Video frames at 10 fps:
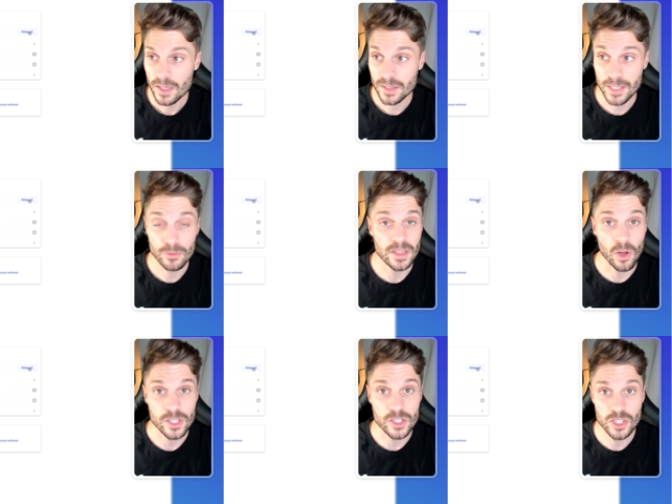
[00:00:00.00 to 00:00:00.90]
Click
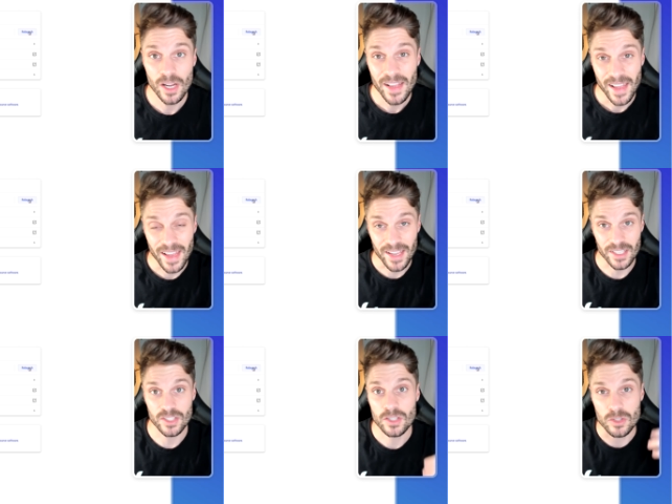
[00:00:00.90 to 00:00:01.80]
relaunch
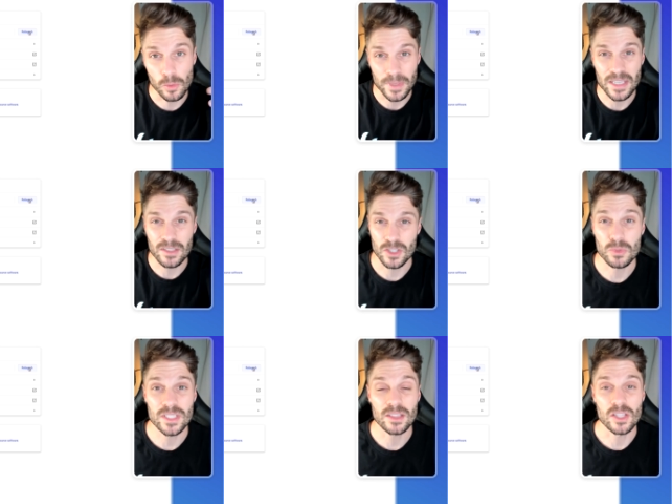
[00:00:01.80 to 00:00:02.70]
and you'll be
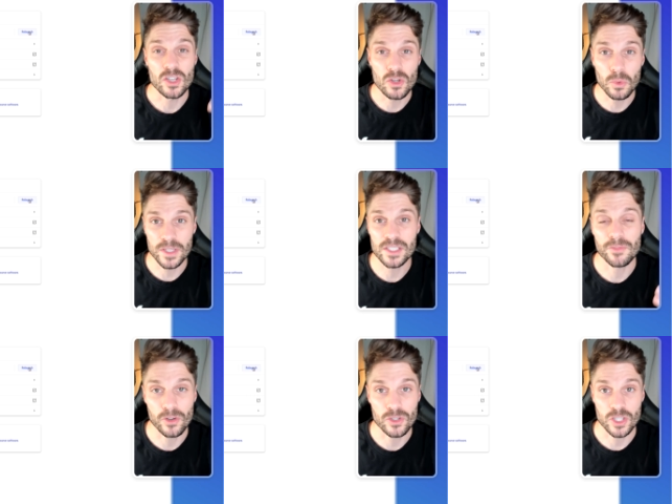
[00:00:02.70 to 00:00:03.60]
using the newest
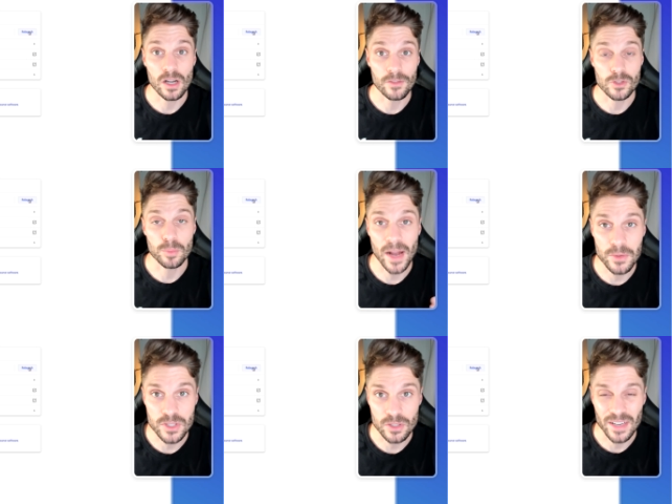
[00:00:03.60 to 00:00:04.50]
version of your browser.